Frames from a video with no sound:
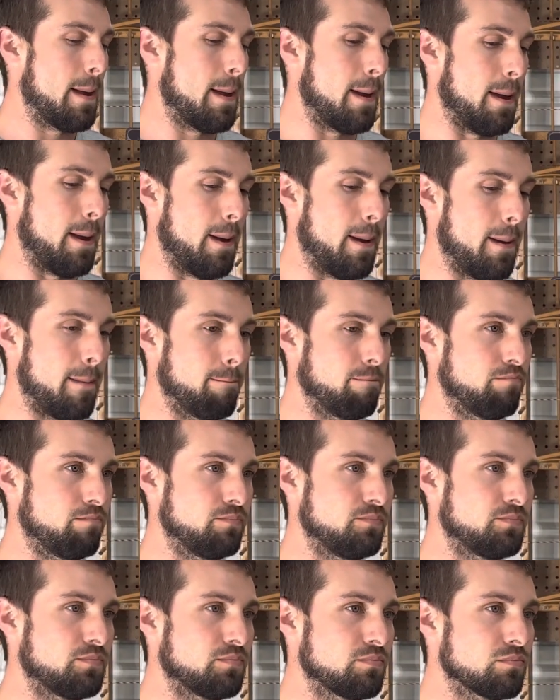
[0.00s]

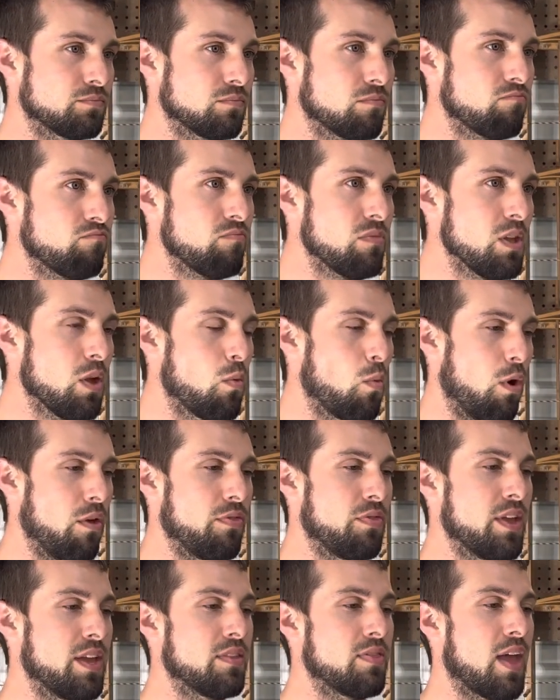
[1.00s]
One
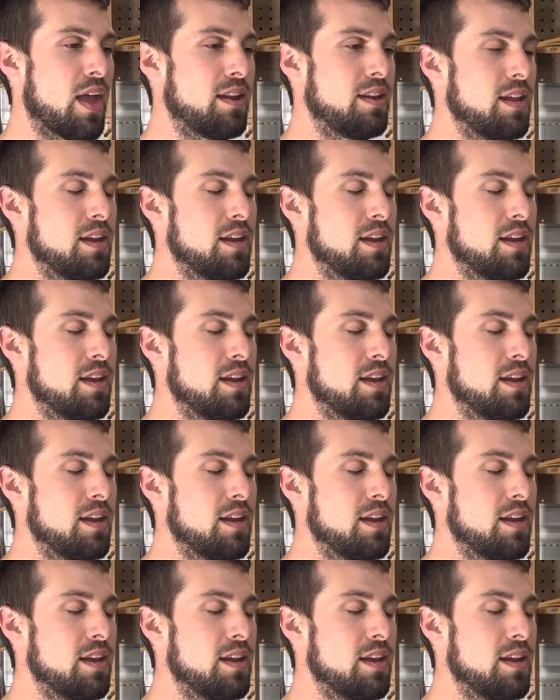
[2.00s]
thing that